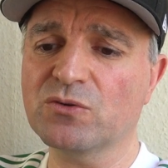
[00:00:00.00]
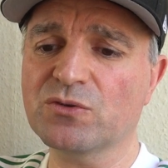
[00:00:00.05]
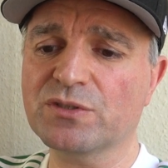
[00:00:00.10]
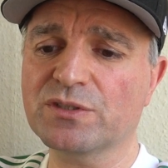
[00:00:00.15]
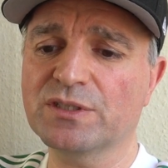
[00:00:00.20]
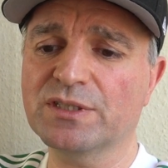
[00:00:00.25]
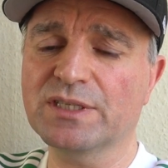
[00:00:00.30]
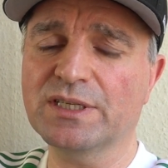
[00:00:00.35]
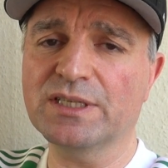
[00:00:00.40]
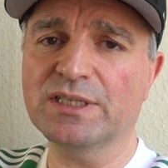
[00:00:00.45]

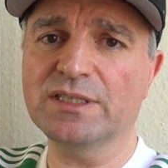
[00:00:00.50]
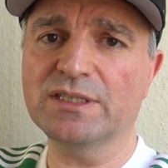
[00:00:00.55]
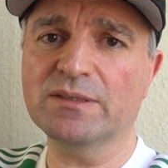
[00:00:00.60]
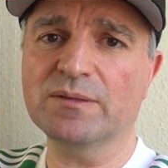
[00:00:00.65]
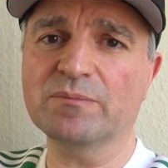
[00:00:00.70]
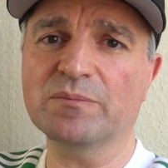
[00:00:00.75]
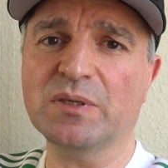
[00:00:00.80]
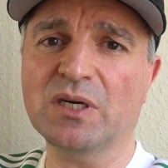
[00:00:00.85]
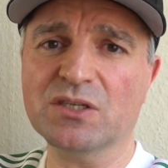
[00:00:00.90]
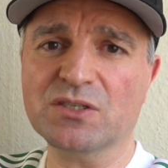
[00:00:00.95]
hosted
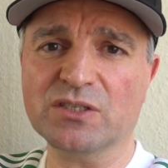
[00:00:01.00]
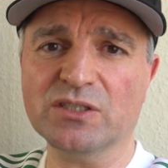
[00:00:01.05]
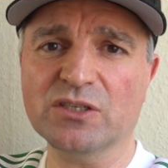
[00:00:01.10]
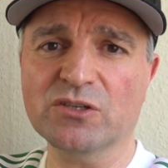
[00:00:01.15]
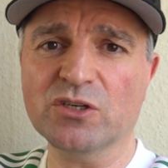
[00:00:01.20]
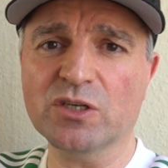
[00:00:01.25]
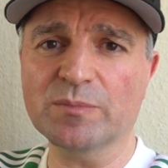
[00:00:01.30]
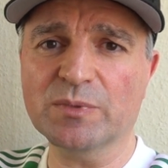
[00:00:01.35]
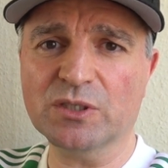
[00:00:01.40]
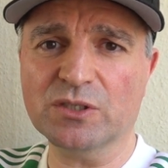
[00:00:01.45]
in
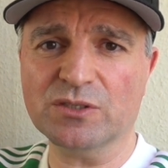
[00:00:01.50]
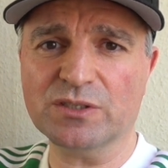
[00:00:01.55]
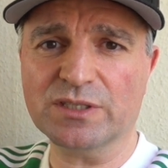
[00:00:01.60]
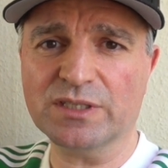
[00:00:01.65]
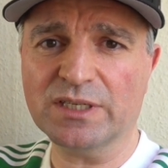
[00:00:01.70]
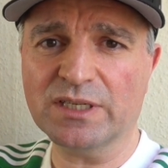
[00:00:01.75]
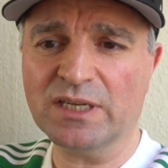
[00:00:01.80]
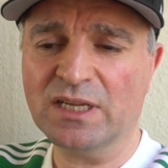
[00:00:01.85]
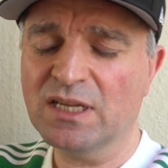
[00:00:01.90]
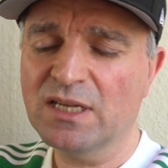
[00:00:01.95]
Barcelona because
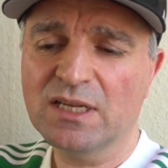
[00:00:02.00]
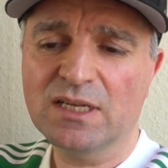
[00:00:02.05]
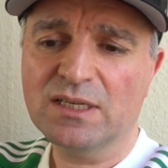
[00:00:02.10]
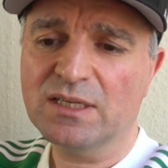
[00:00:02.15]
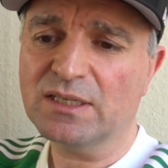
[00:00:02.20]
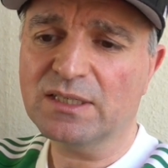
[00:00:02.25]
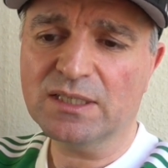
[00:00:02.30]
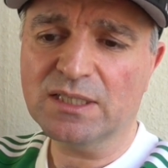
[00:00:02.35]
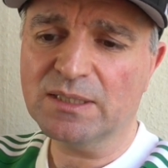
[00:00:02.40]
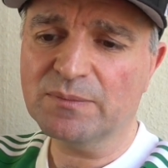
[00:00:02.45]
the
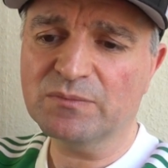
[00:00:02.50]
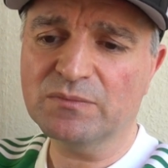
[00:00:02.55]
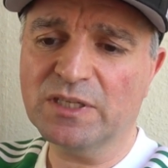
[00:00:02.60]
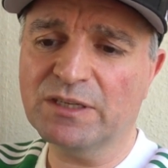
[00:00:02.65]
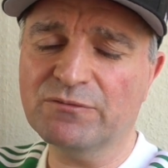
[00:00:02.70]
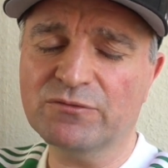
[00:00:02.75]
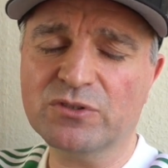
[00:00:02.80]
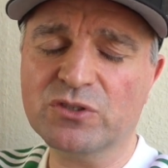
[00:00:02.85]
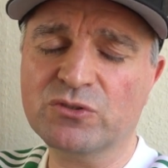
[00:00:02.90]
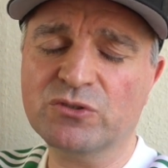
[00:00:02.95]

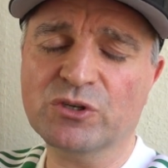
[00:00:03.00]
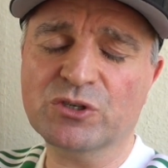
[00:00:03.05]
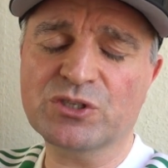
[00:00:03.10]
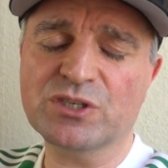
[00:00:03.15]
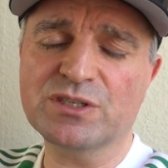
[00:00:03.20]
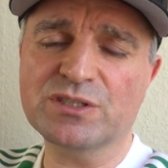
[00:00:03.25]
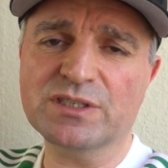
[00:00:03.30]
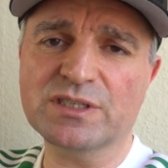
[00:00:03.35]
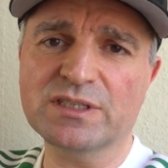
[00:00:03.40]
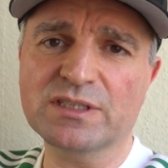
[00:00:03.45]

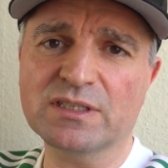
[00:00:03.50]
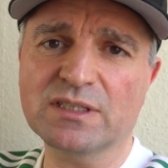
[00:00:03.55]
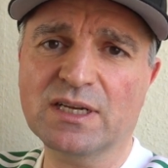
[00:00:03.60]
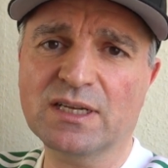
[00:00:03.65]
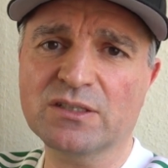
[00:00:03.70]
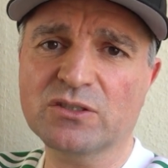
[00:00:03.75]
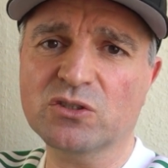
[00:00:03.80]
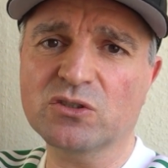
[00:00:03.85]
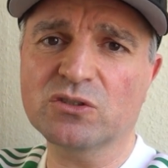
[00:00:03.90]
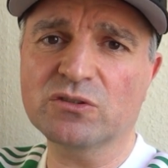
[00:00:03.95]
infrastructures in
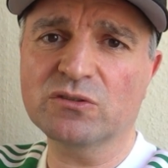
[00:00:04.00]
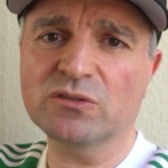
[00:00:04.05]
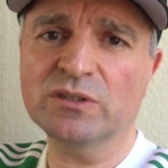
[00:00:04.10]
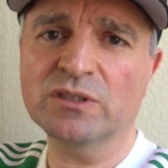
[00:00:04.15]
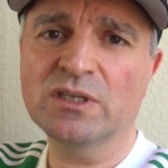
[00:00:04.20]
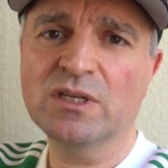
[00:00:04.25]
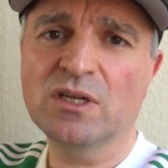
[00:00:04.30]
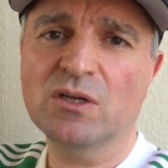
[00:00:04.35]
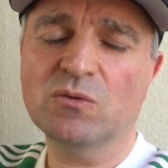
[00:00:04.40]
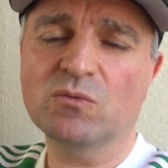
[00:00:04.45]

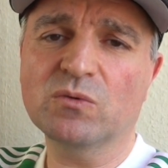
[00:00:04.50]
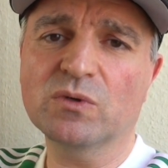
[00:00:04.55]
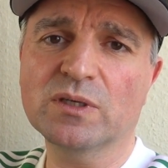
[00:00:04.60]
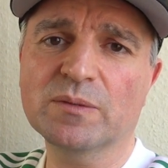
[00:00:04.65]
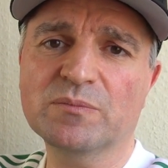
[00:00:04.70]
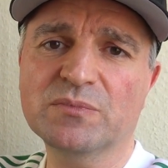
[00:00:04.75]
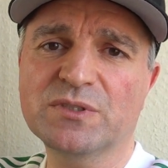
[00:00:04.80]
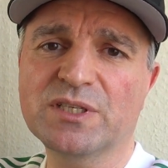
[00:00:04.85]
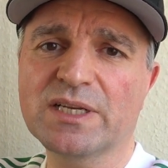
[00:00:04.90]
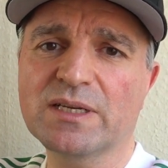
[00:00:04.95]
Andorra
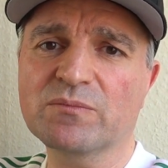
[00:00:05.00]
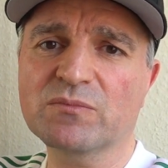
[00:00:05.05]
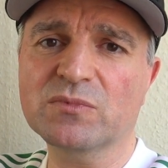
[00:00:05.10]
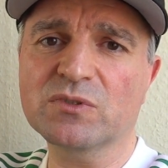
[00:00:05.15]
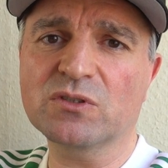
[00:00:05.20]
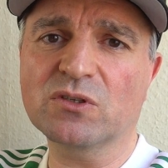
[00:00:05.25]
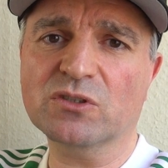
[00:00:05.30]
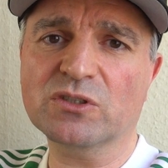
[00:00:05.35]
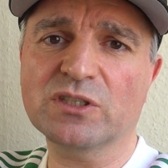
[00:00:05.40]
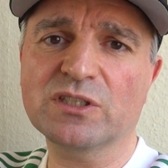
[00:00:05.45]
were
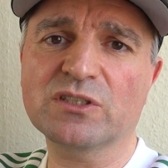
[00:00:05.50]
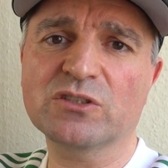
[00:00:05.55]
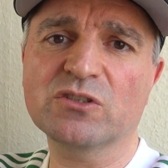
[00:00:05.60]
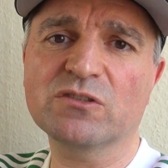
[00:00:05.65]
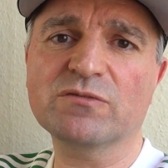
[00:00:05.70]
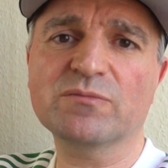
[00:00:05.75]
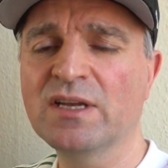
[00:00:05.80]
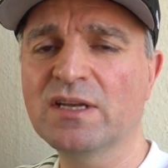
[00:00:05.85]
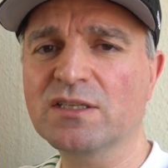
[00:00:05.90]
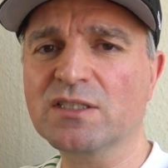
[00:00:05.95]
deemed not good
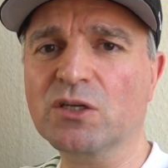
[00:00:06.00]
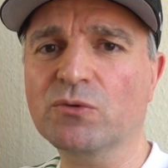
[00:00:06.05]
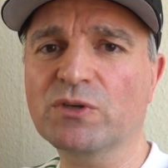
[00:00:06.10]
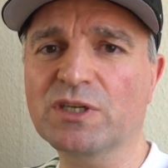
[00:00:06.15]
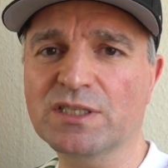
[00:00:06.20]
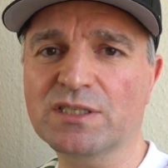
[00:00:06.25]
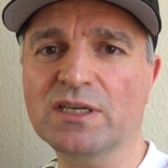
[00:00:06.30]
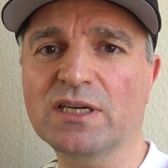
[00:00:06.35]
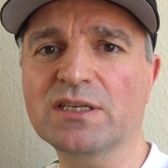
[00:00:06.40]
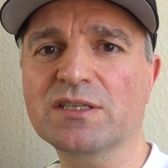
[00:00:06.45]
enough, so we
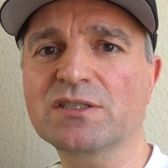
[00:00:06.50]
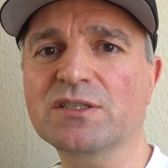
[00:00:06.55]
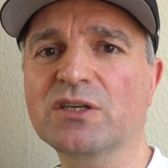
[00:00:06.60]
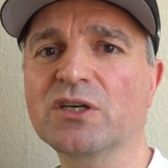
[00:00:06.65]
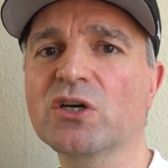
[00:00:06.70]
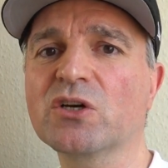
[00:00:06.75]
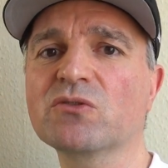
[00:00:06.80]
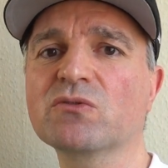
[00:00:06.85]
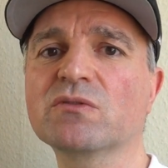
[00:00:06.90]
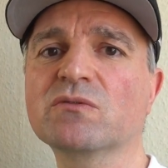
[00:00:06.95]
decided to
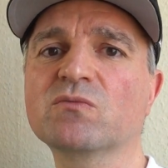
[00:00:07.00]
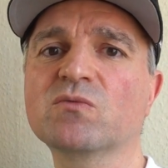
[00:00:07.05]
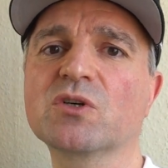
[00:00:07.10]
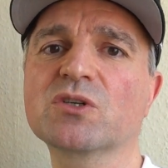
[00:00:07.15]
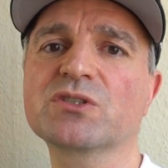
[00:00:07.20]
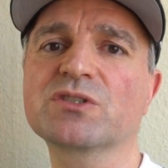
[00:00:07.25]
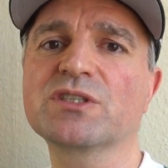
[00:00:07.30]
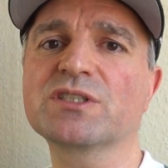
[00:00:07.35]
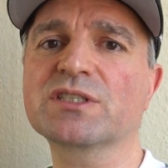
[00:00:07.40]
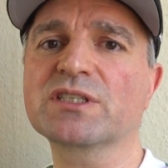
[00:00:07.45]
go and
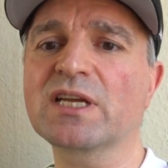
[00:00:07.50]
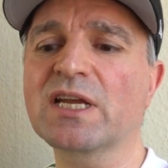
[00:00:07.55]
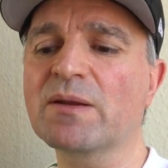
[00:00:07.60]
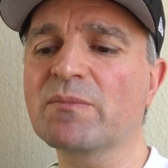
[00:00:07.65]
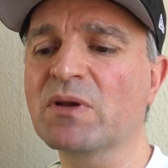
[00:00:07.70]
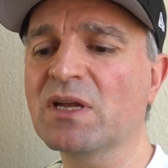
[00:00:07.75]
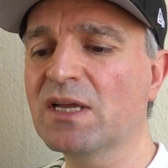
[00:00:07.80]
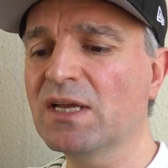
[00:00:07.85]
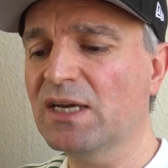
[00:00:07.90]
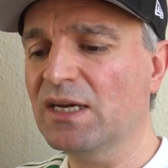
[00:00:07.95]
watch this
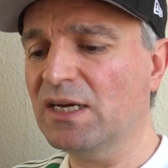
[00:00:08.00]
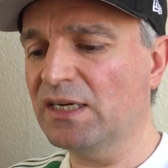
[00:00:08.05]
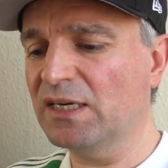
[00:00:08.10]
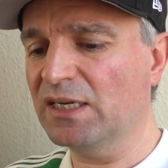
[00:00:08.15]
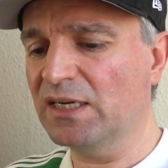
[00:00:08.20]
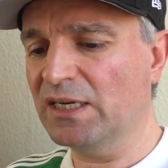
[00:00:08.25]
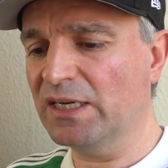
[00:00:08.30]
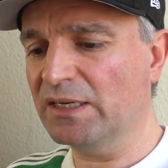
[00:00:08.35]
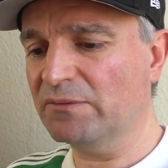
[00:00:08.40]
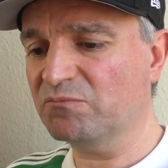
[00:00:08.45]
game. And
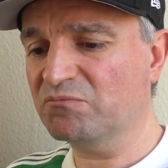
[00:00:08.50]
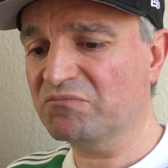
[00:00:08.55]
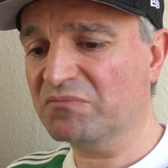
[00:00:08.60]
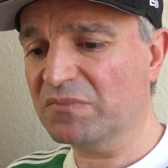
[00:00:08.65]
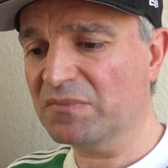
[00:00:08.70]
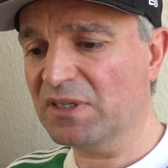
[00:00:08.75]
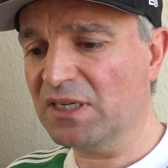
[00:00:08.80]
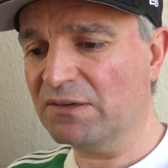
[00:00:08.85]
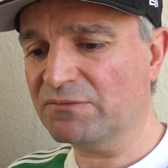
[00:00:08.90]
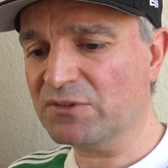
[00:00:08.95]
I
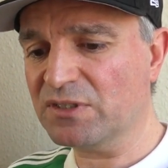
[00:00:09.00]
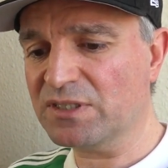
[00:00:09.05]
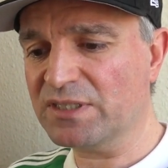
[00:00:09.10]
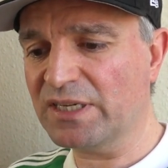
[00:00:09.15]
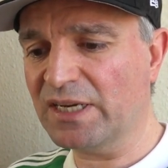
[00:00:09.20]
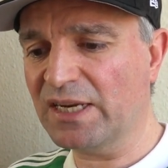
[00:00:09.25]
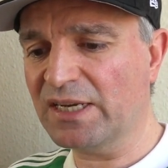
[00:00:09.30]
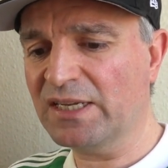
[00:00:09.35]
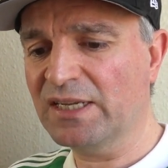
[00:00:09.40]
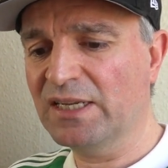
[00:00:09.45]
have to
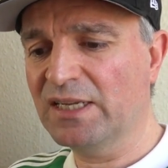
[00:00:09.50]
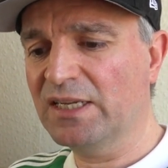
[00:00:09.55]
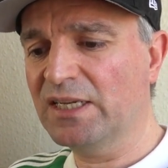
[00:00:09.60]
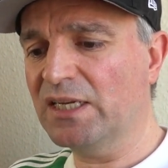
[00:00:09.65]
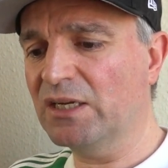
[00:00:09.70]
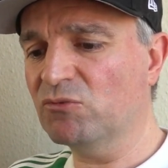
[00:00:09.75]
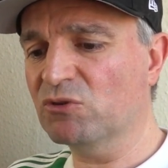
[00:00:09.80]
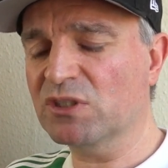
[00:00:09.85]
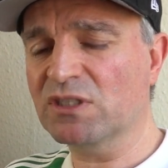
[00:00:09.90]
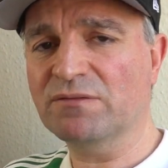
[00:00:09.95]
say
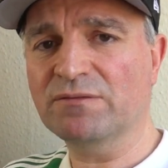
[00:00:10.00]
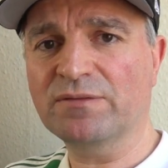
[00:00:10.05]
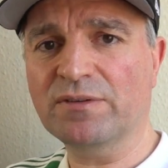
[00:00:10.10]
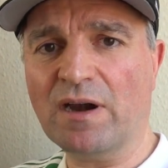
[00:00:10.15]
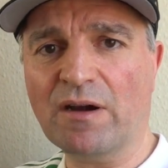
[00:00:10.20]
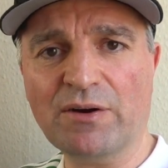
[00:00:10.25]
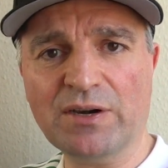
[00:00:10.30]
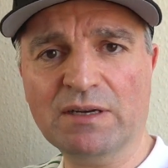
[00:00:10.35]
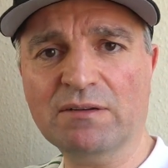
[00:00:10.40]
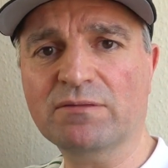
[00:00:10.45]
it was a
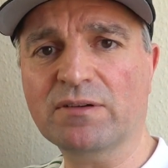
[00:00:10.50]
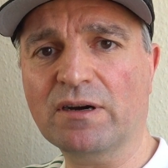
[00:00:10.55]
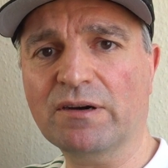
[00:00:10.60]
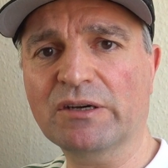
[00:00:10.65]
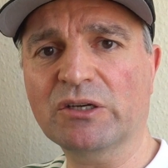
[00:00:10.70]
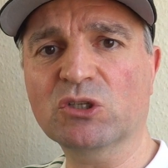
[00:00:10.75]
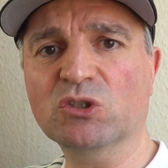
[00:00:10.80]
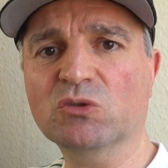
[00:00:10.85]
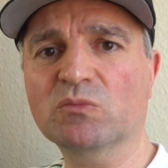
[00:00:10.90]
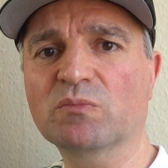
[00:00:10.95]
very,
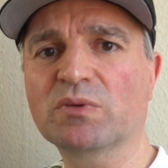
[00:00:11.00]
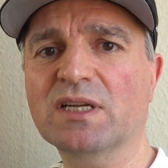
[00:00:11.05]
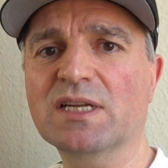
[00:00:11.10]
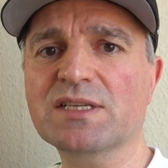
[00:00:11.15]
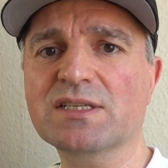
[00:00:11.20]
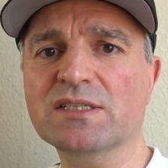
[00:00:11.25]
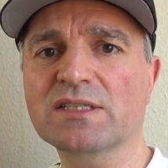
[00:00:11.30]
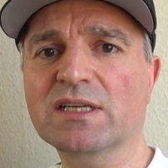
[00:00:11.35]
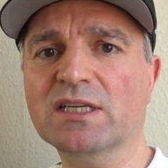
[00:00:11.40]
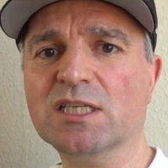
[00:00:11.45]
very
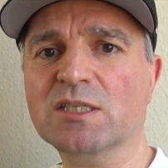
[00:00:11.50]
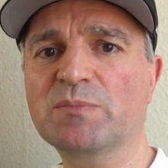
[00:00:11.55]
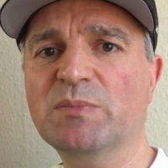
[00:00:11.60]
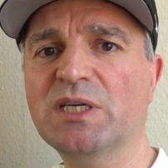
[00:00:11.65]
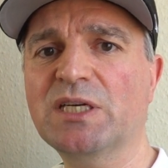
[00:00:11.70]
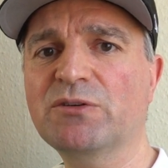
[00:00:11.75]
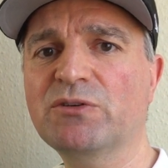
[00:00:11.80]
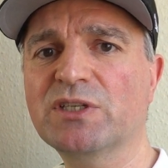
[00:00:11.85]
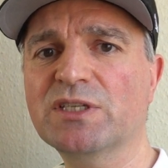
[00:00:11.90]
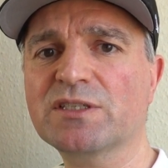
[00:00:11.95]
unpleasant
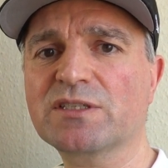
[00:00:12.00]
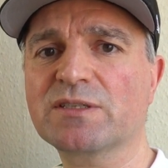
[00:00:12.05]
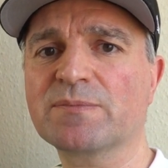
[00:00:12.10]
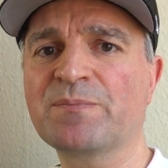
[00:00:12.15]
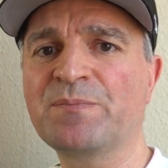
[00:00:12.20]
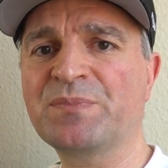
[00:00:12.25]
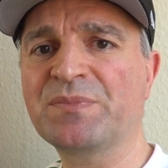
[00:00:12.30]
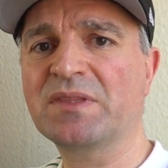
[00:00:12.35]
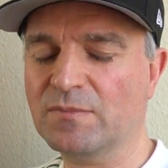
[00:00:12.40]
experience.